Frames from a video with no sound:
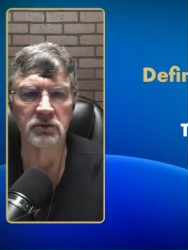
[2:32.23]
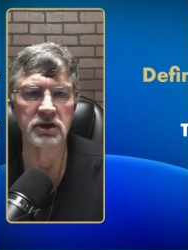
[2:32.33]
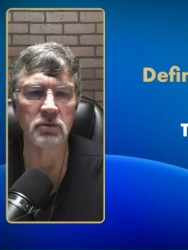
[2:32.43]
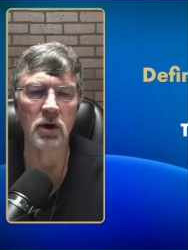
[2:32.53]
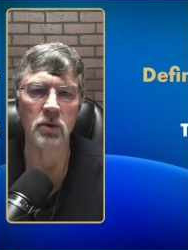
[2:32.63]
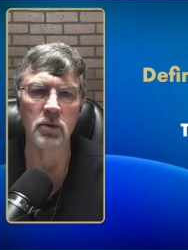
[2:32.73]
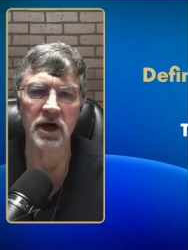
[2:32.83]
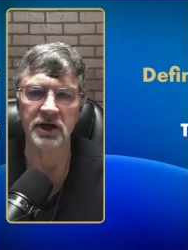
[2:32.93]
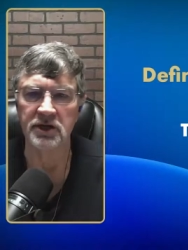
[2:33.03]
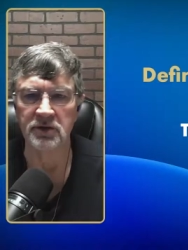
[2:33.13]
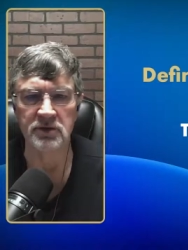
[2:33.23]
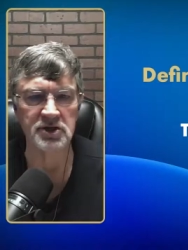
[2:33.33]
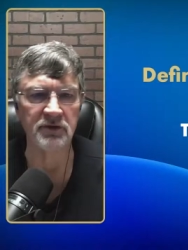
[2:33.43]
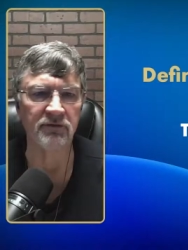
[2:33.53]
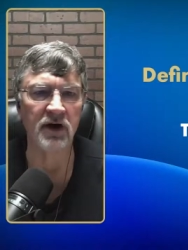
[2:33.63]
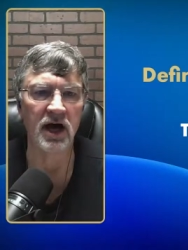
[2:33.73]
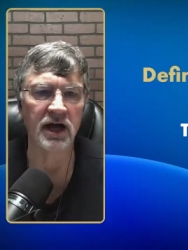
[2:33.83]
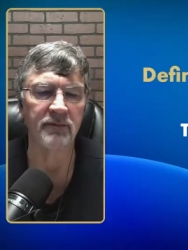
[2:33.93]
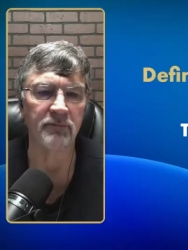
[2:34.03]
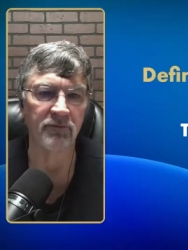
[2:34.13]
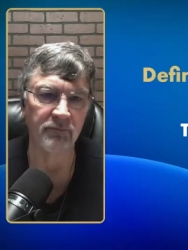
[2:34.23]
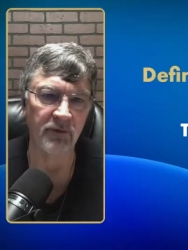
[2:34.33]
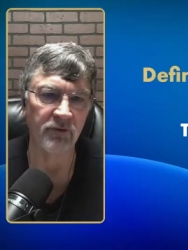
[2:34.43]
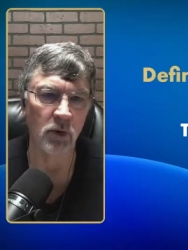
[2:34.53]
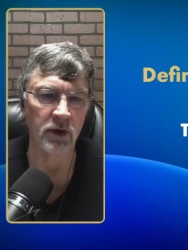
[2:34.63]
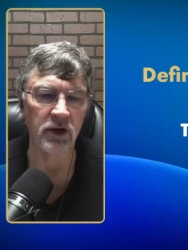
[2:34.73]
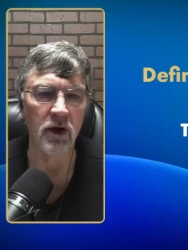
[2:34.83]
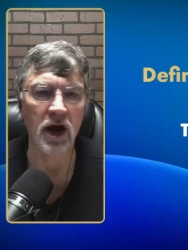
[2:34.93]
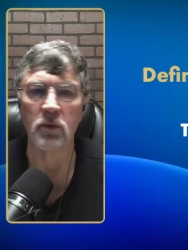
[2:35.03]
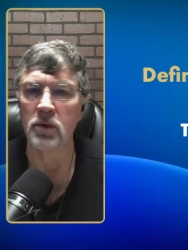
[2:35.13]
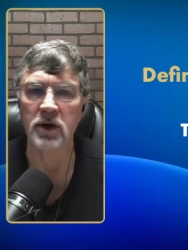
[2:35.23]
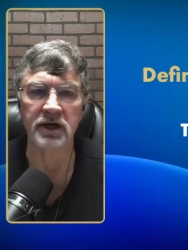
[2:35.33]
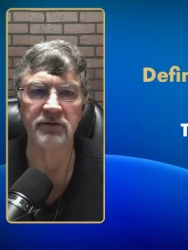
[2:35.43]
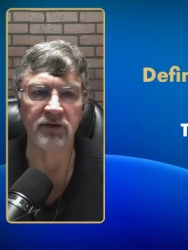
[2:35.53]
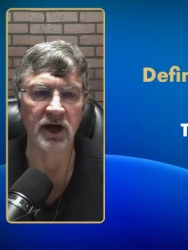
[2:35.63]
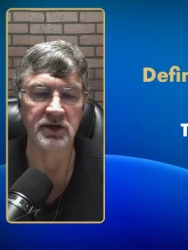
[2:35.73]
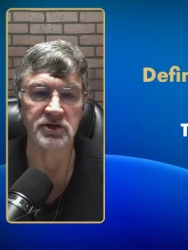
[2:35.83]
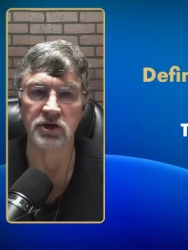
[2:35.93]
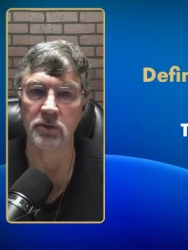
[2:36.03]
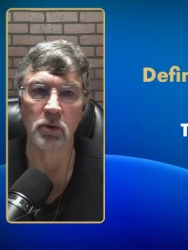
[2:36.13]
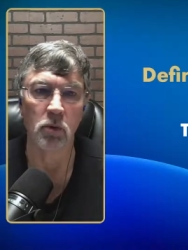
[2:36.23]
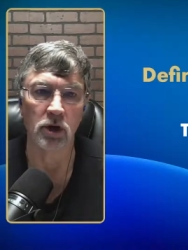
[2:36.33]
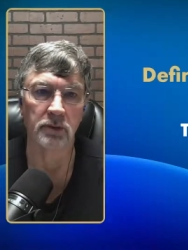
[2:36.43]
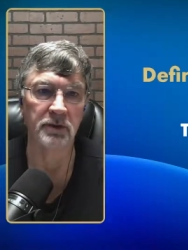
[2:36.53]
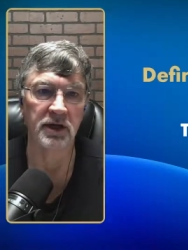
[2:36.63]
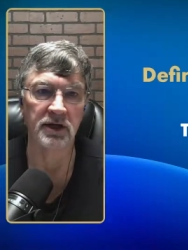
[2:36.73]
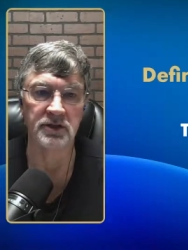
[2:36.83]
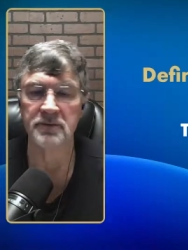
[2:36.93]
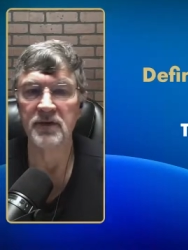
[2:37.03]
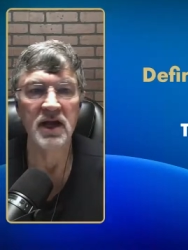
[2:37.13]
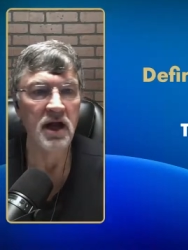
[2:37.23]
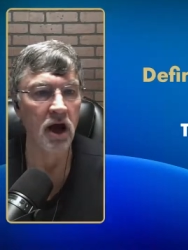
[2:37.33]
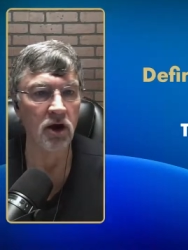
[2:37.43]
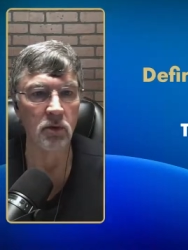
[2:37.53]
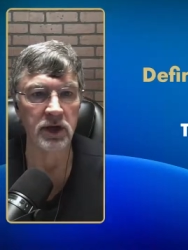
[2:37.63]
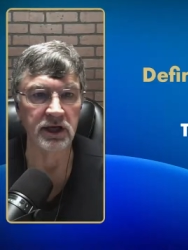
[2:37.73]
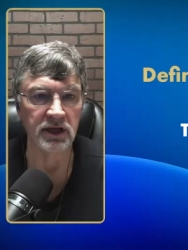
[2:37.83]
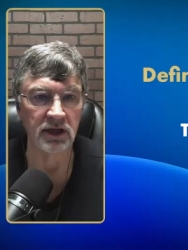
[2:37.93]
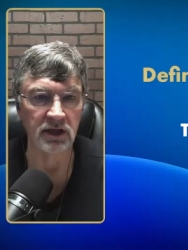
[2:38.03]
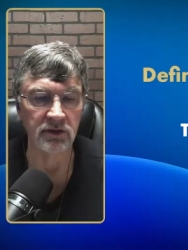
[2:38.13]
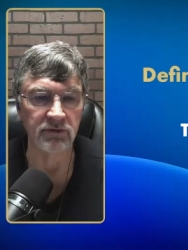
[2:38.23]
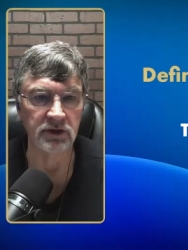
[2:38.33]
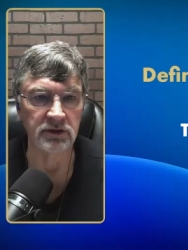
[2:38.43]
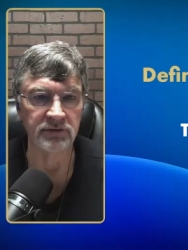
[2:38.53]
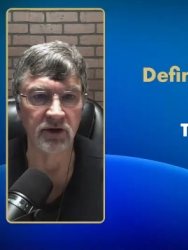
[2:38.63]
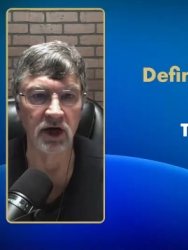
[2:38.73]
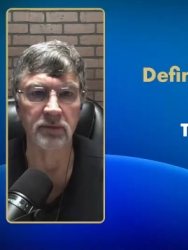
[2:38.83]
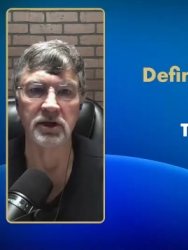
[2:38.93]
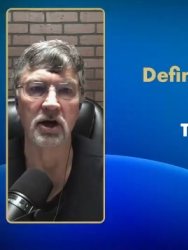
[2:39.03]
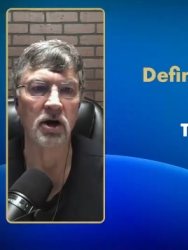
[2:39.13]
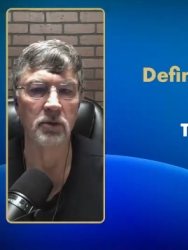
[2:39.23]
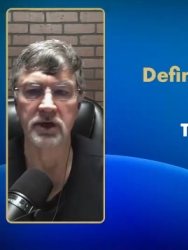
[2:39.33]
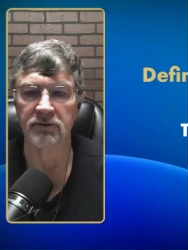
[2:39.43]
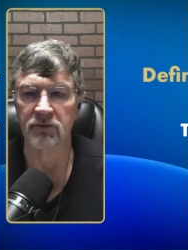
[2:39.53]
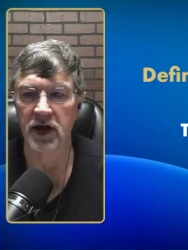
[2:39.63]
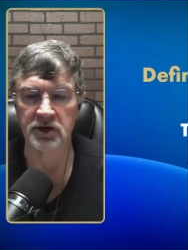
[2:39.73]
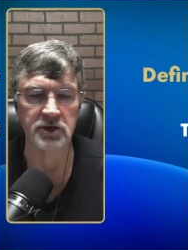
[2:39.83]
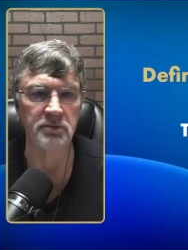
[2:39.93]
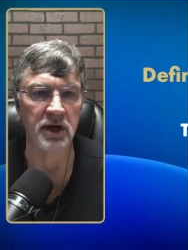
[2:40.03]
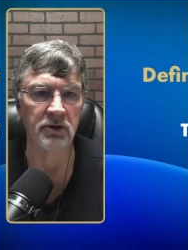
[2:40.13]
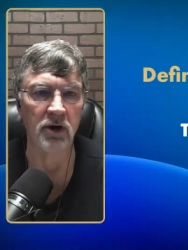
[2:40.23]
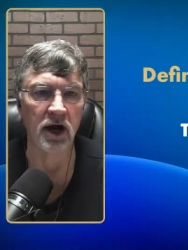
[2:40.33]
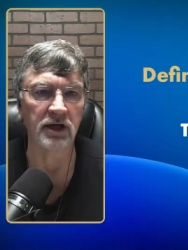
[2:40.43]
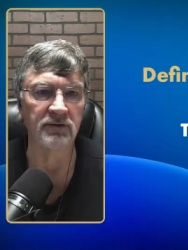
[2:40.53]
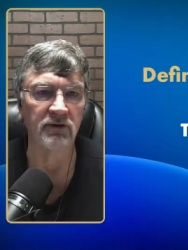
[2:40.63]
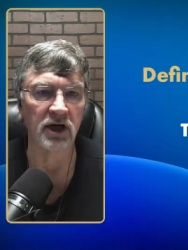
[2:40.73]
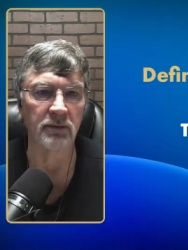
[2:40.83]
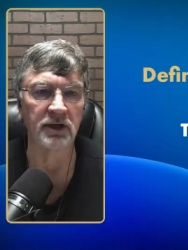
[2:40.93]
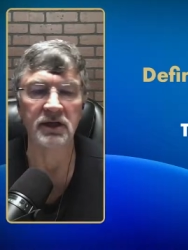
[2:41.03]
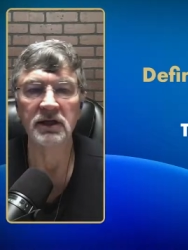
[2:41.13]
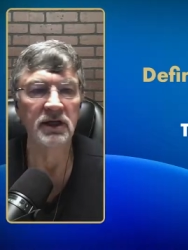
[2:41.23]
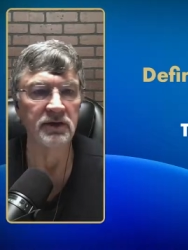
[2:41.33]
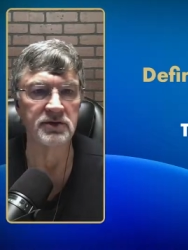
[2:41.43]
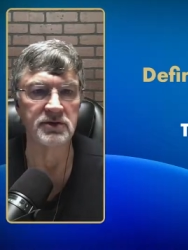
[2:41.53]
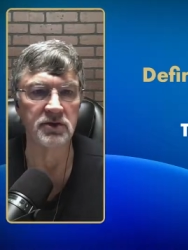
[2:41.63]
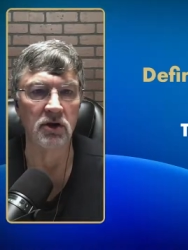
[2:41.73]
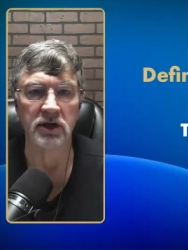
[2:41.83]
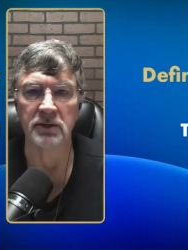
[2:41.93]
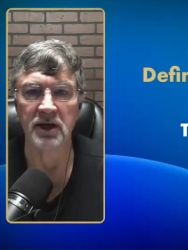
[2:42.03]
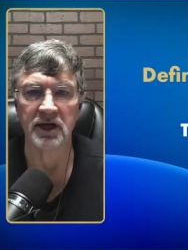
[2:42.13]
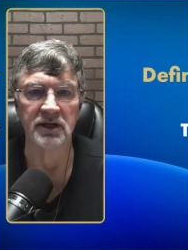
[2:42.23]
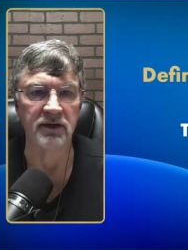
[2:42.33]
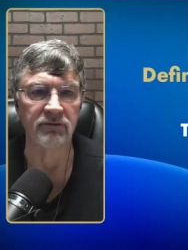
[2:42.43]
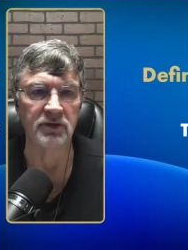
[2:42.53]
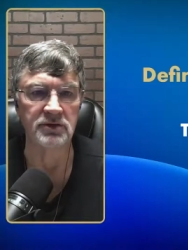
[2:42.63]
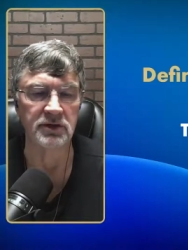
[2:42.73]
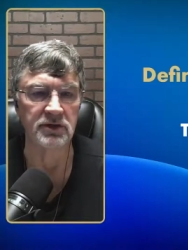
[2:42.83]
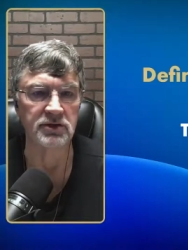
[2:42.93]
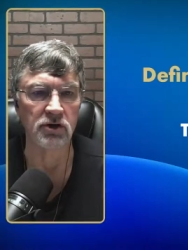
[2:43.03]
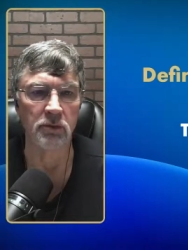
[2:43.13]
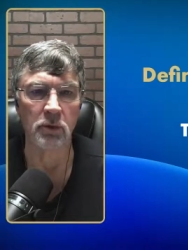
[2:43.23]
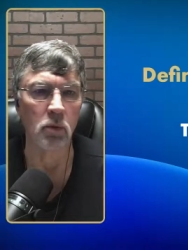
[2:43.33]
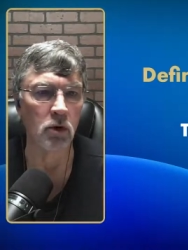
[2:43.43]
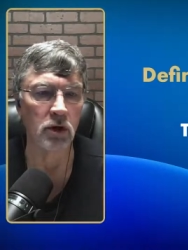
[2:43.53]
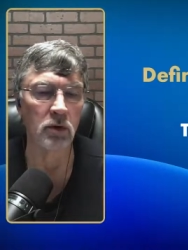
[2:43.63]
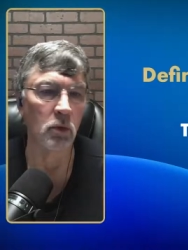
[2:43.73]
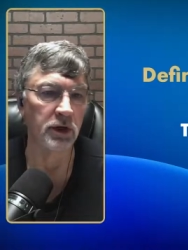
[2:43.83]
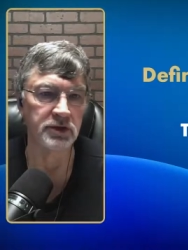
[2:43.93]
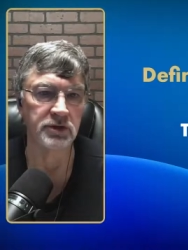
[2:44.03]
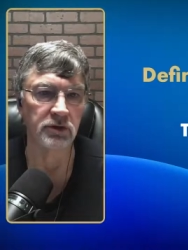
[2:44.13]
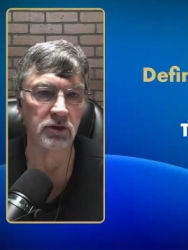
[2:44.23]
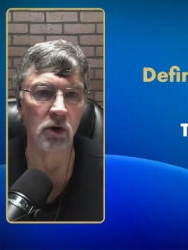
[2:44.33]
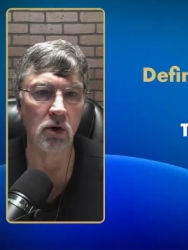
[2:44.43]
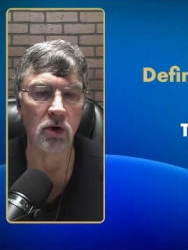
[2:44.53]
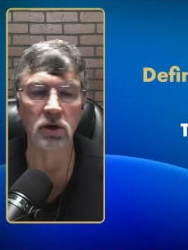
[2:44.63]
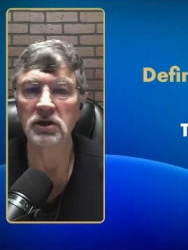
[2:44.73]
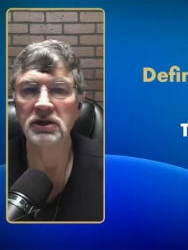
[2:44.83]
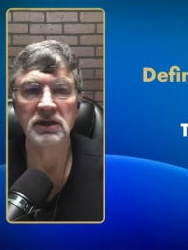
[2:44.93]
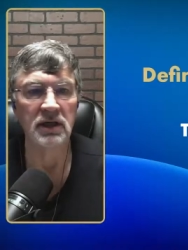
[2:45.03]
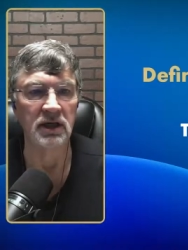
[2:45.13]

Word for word: So really, what we want to do is define, before we go out, we want to define a scope of work, because are we in an alluvial environment? Are we in a fractured bedrock environment? This is all going to make a difference in the scope of work. What is your goal?